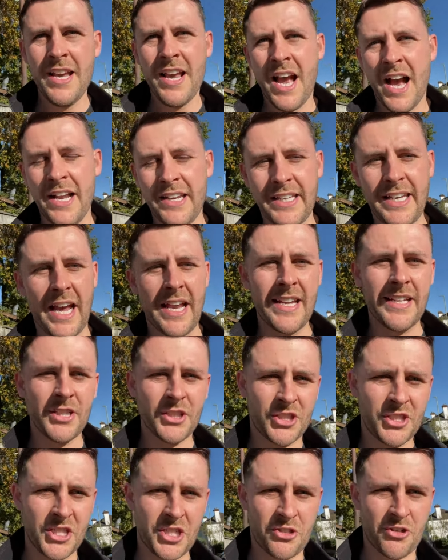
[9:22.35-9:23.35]
And again, it
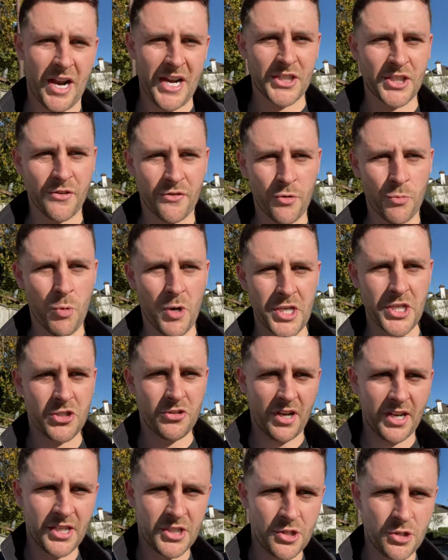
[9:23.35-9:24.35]
just distracts you from what you're
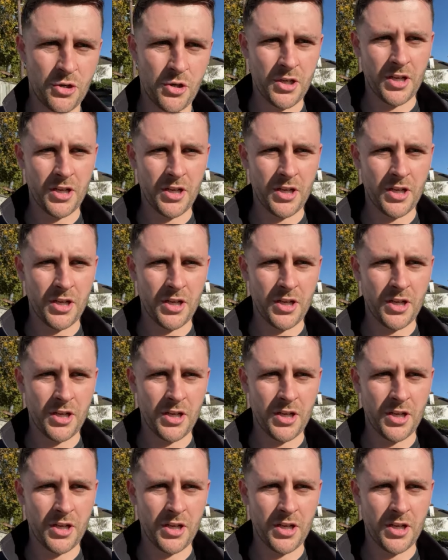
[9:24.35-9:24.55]
trying to do,